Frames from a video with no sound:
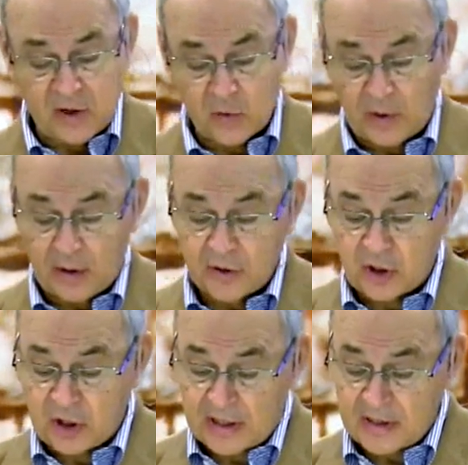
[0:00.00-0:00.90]
of Israel,
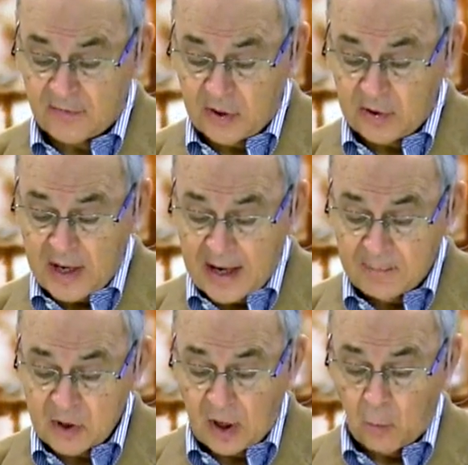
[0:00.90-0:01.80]
six of their
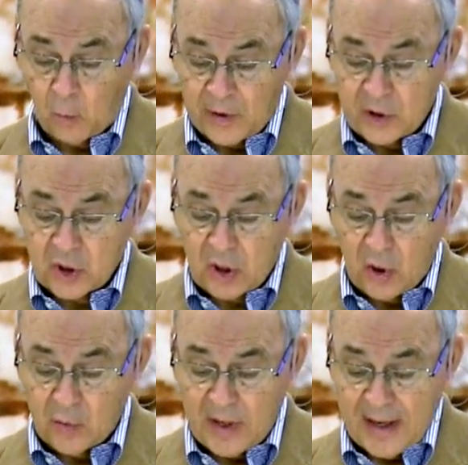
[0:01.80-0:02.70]
names on one
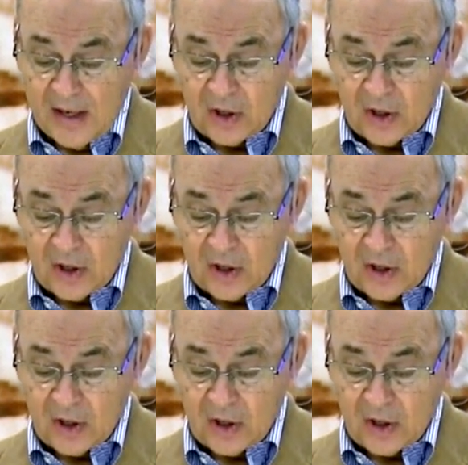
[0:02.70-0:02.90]
stone,